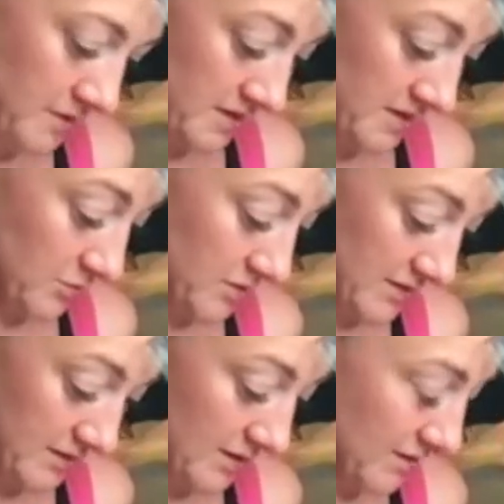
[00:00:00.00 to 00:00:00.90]
This
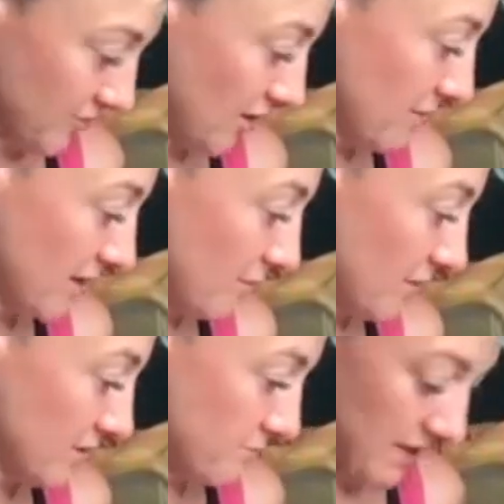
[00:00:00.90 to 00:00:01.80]
one is kind of coming
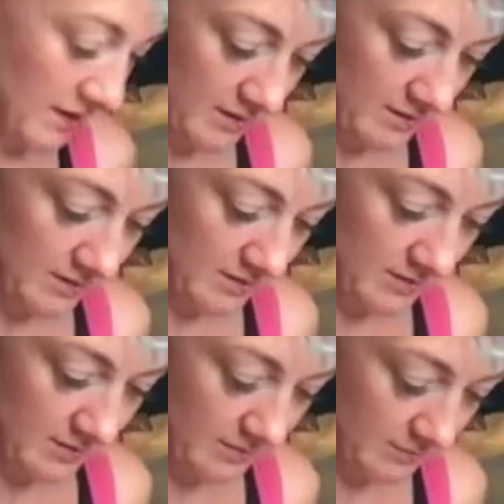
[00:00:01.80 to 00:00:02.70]
up much bigger than
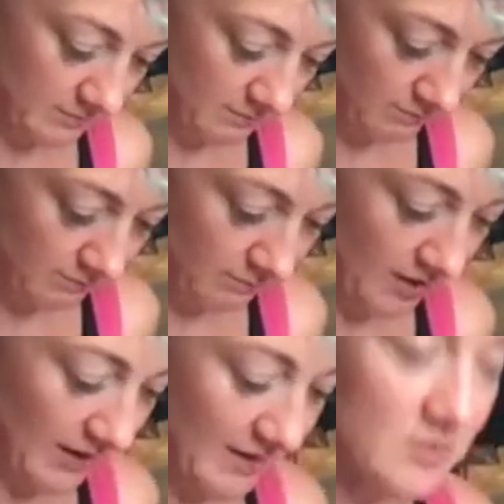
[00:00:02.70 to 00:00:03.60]

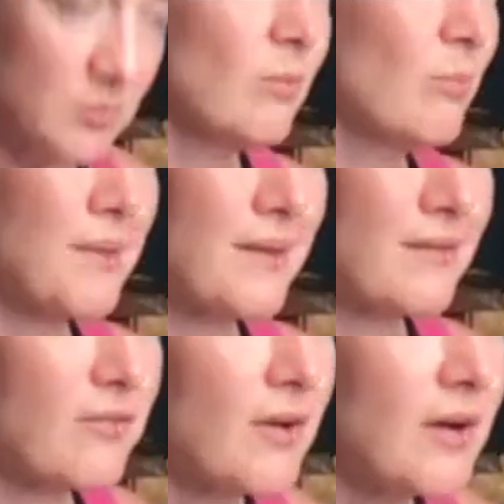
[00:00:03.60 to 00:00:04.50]
my last one, but
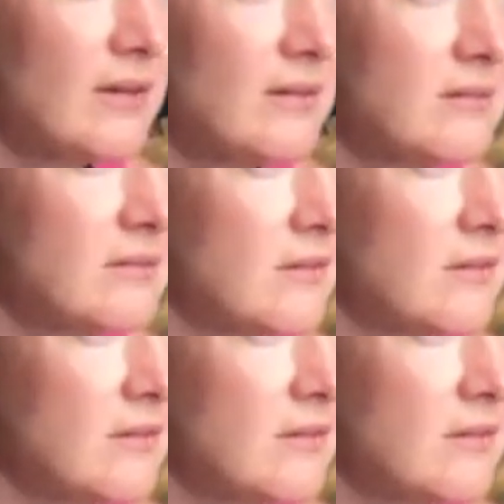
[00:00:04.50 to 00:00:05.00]
that's fine.